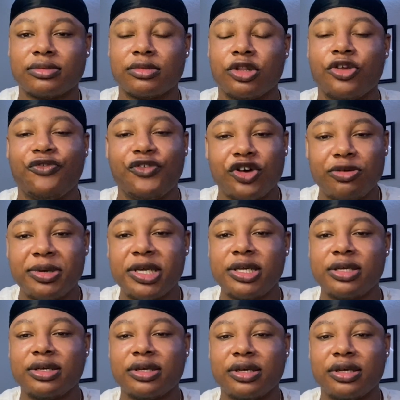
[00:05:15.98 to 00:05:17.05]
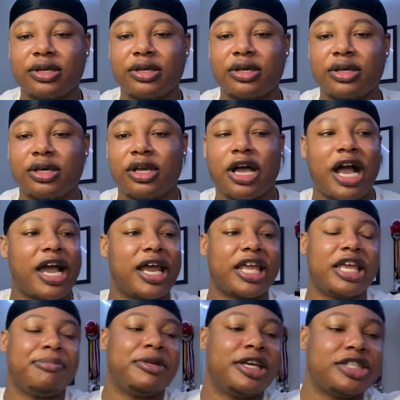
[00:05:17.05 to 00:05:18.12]
You feel me? I gotta
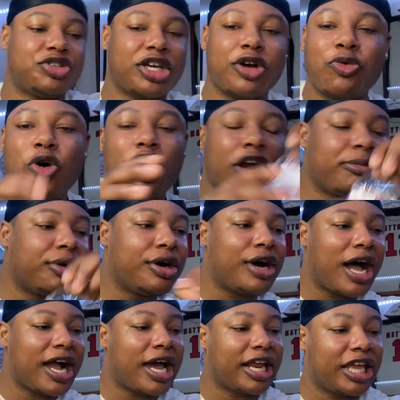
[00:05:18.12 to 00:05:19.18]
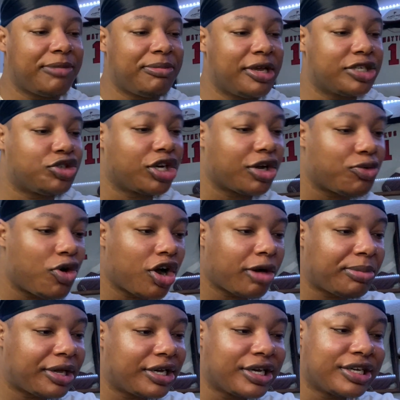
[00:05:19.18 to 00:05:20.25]
get me a drink of water, bro. I gotta get me a drink of water
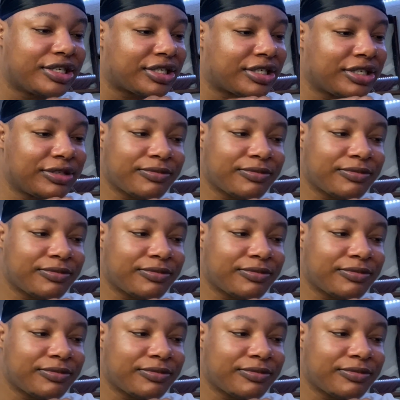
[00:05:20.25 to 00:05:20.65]
because